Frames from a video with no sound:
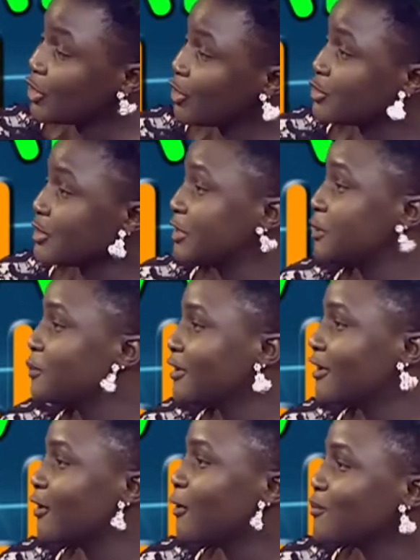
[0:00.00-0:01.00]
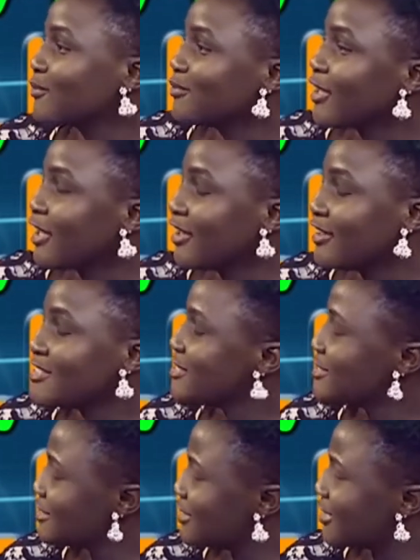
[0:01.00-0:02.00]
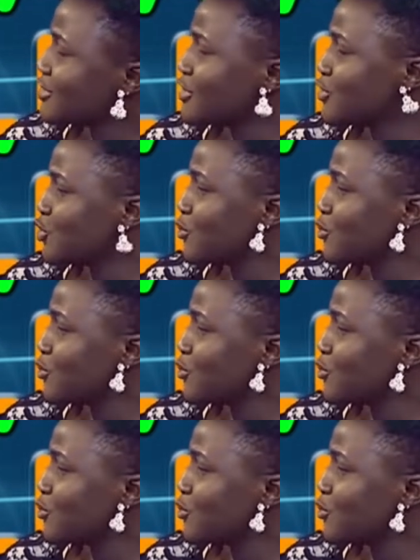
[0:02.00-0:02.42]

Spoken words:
Dr. Aniemeka, it's nice the job